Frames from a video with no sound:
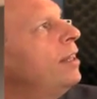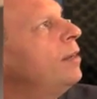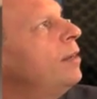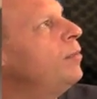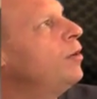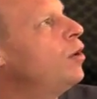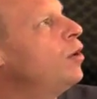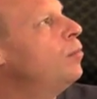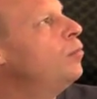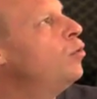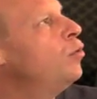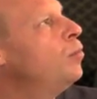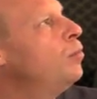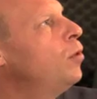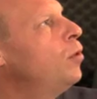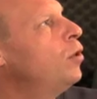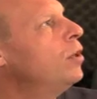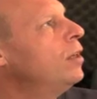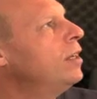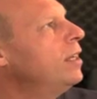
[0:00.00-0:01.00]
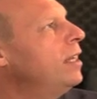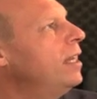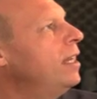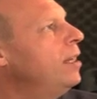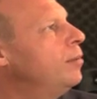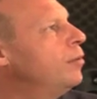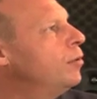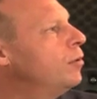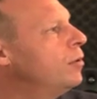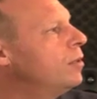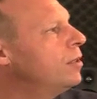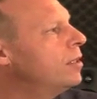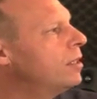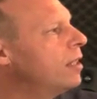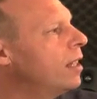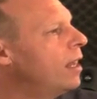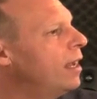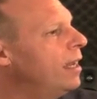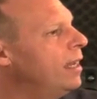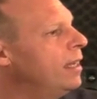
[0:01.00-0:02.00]
and then we've got more modern
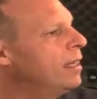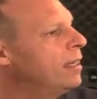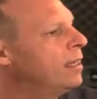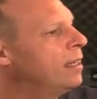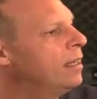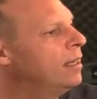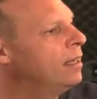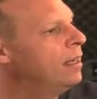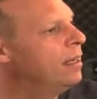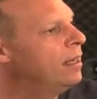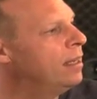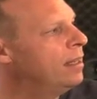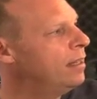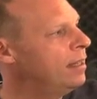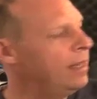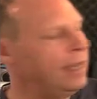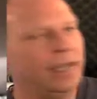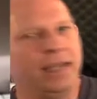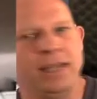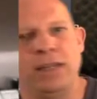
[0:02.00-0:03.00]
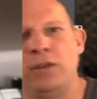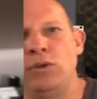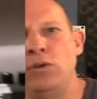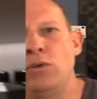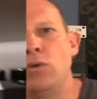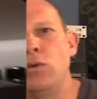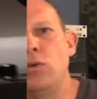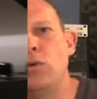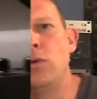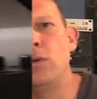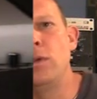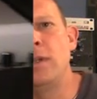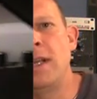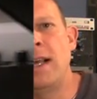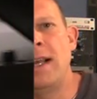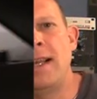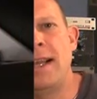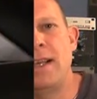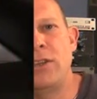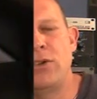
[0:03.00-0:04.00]
keyboards like the Nord
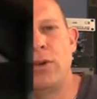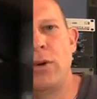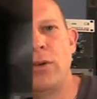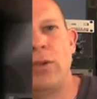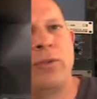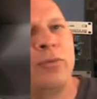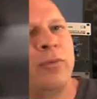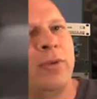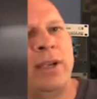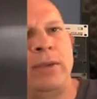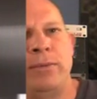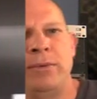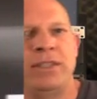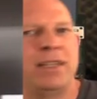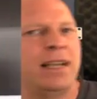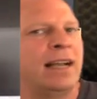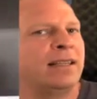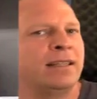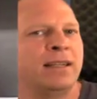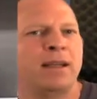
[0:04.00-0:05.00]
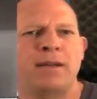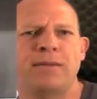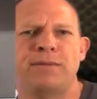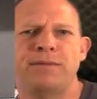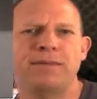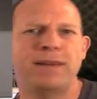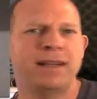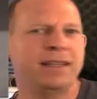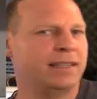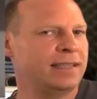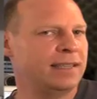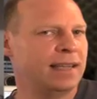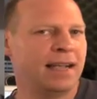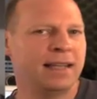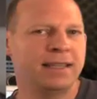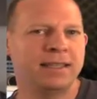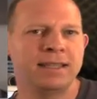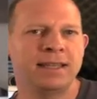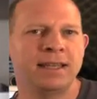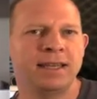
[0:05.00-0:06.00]
Electro 3, which has a
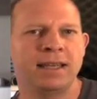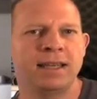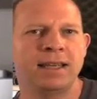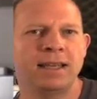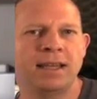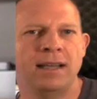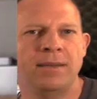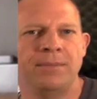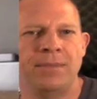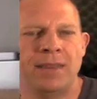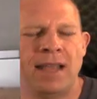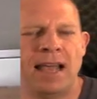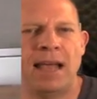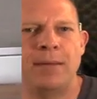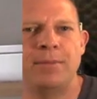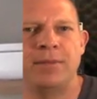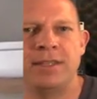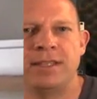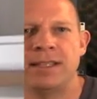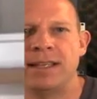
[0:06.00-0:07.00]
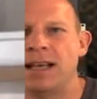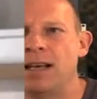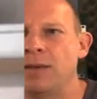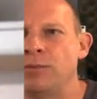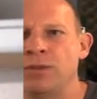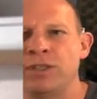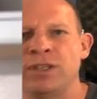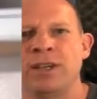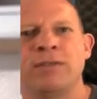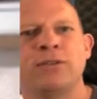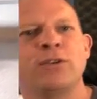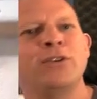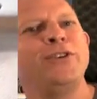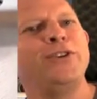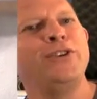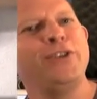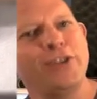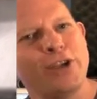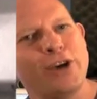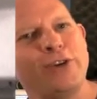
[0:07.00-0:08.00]
fantastic Hammond sound, which I've got
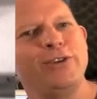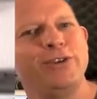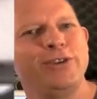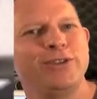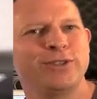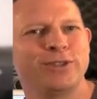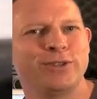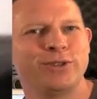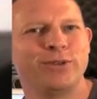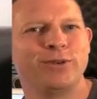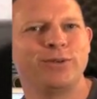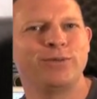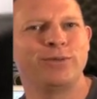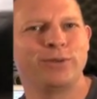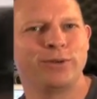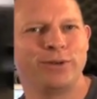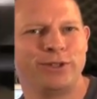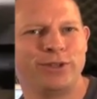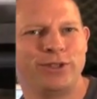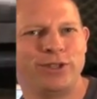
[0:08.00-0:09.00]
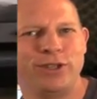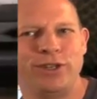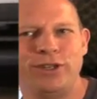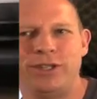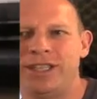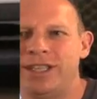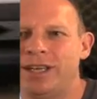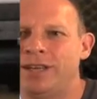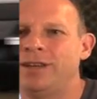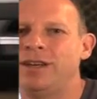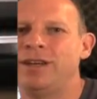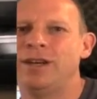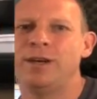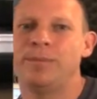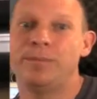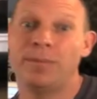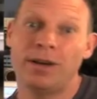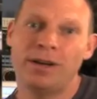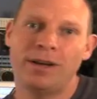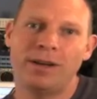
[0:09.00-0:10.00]
no use at all for in the studio,
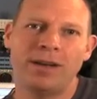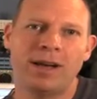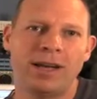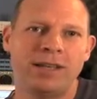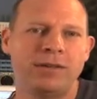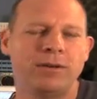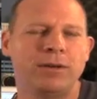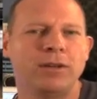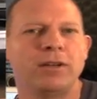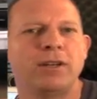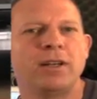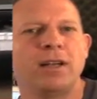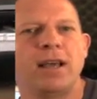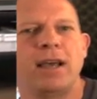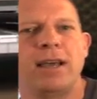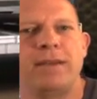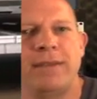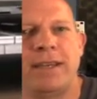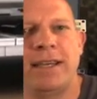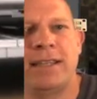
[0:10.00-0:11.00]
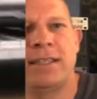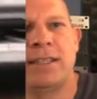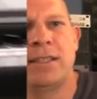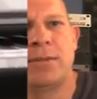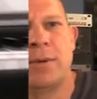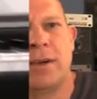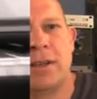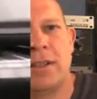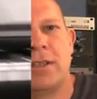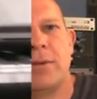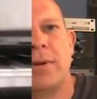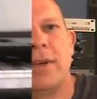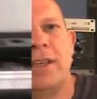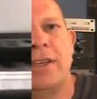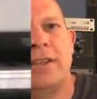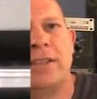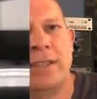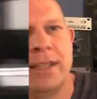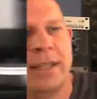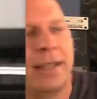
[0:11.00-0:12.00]
but I do a lot of live gigs as well, so I
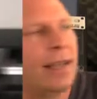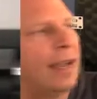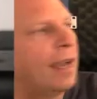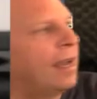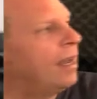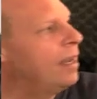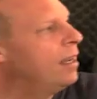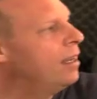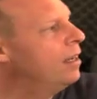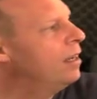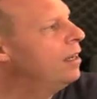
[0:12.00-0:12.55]
use it there.